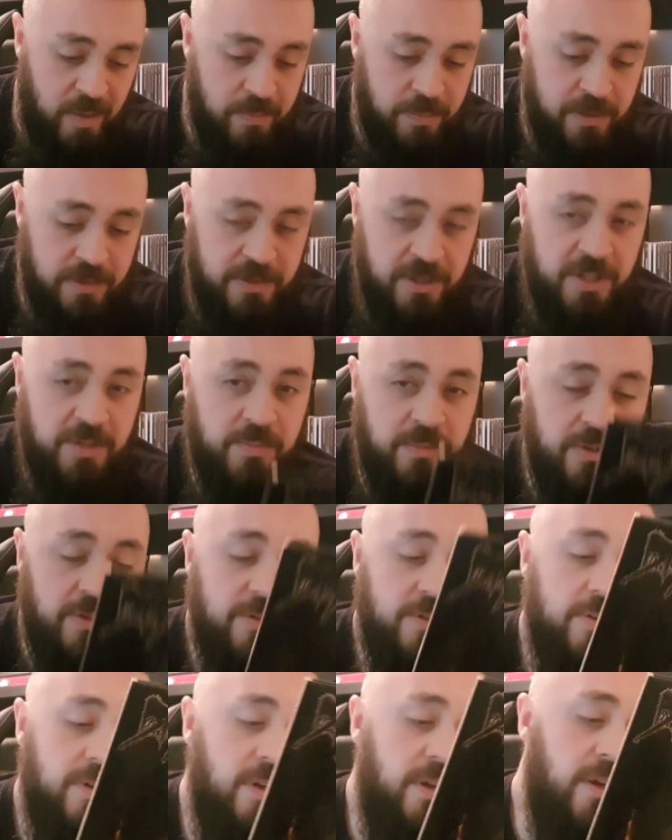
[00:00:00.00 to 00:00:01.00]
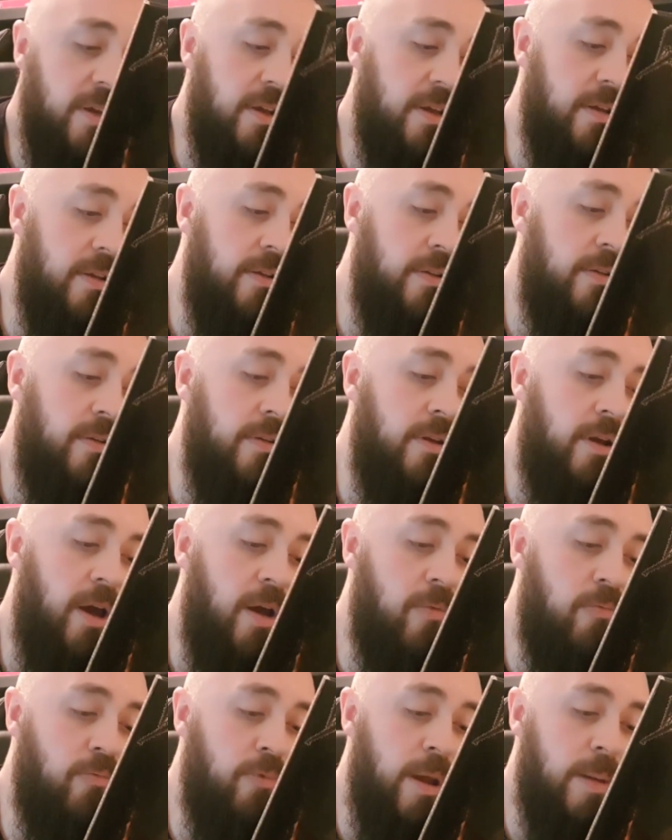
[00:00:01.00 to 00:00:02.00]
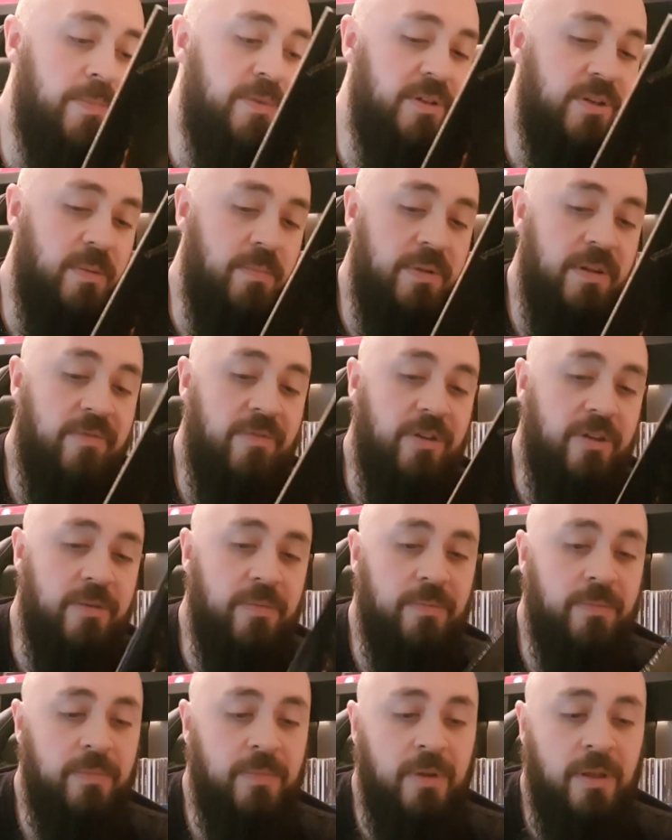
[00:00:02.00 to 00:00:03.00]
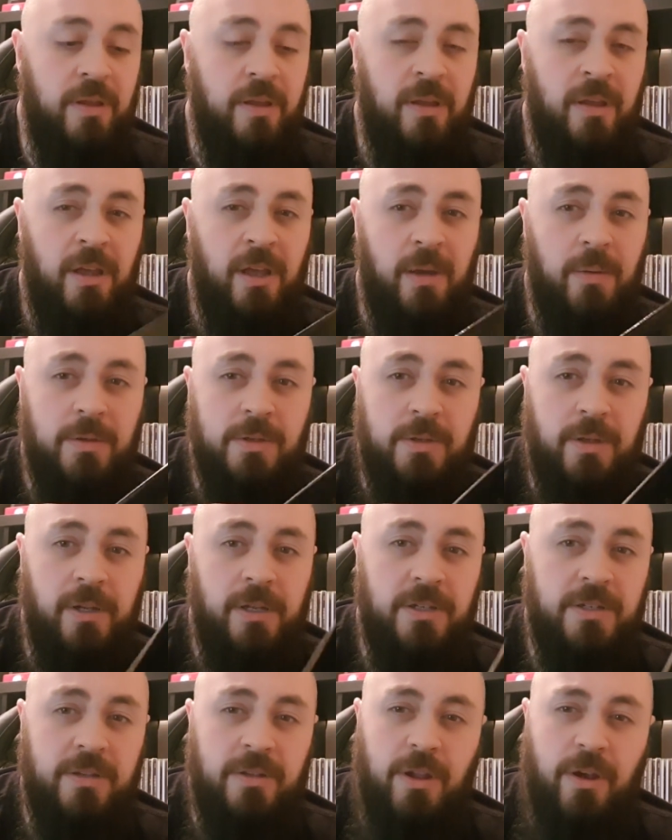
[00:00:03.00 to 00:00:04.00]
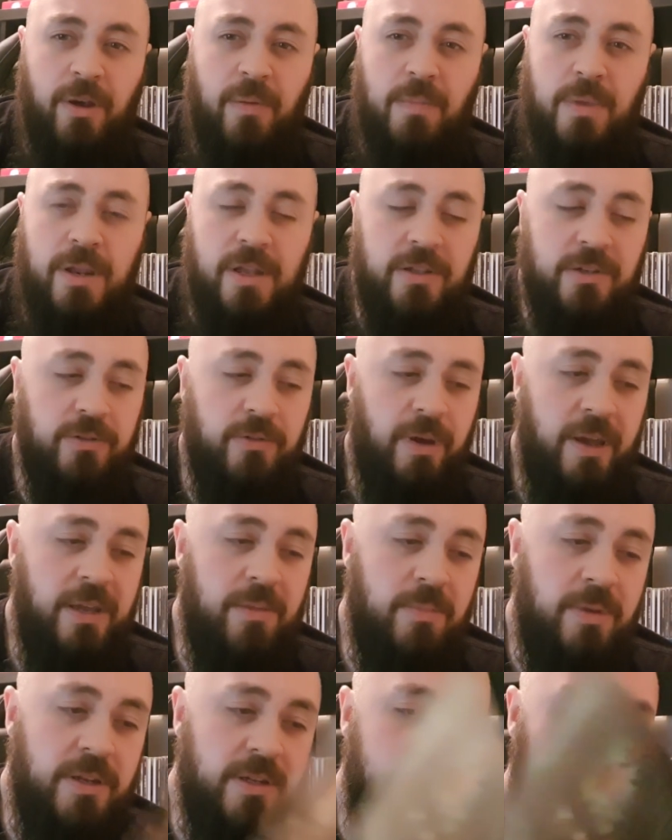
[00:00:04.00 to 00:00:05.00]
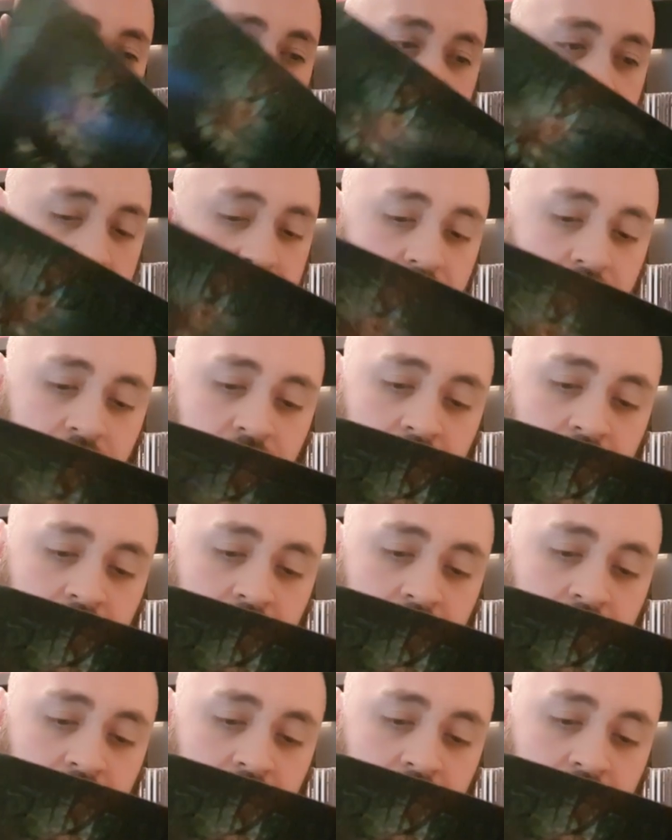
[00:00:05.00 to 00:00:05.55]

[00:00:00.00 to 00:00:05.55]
But Disma's I'm Wept in Oblivion. It's at least 9 minutes or 8 minutes long.